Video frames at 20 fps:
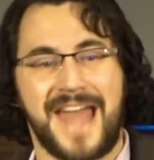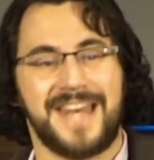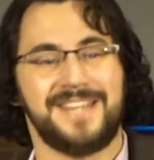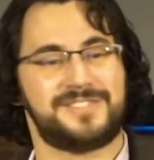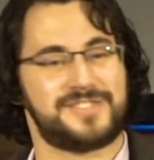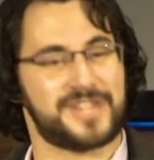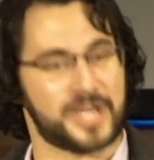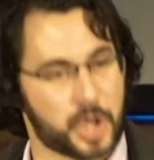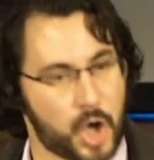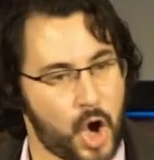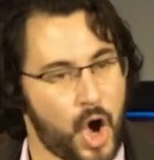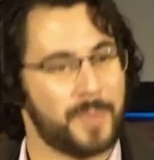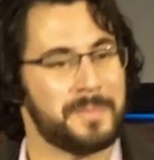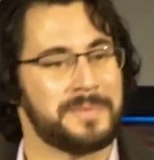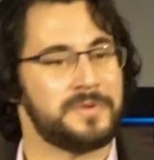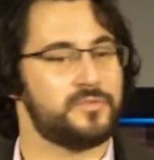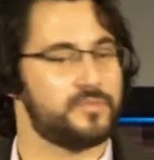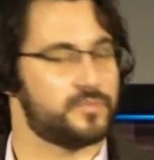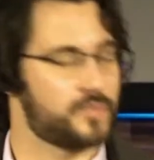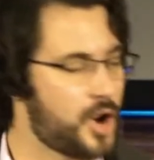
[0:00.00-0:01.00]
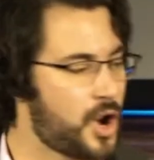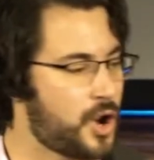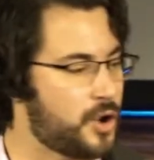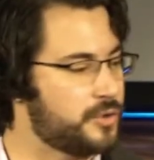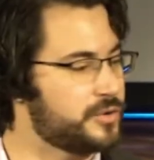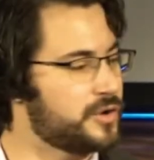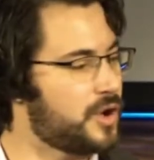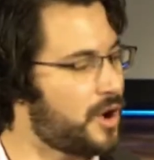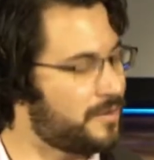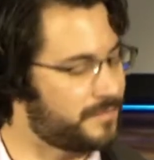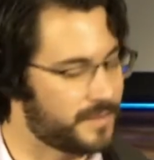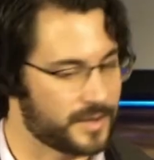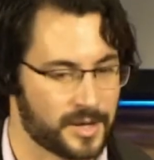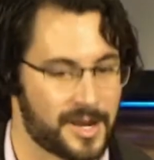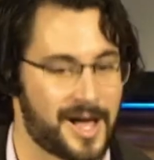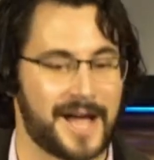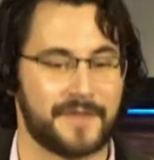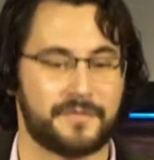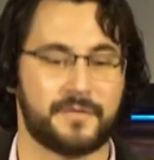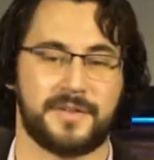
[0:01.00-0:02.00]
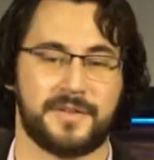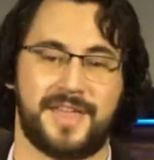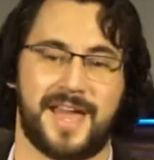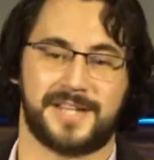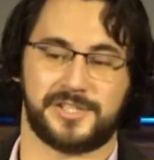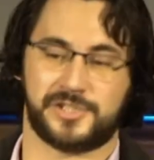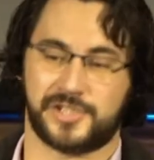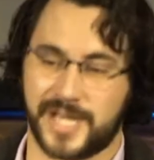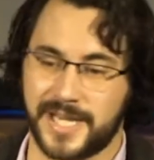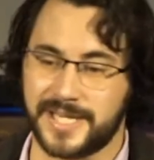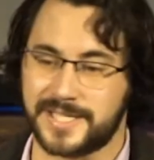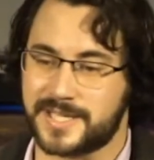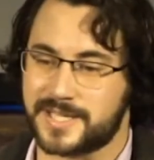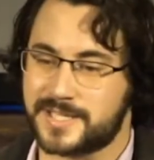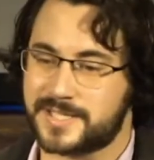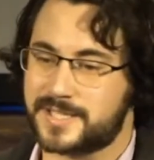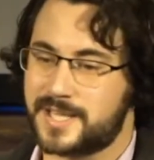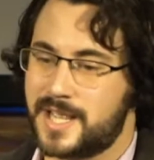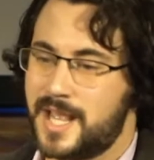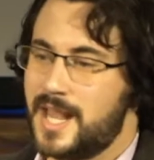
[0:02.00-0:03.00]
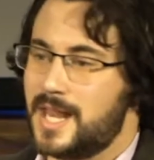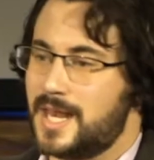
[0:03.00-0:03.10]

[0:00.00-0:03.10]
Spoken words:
is the common road of a life without Jesus.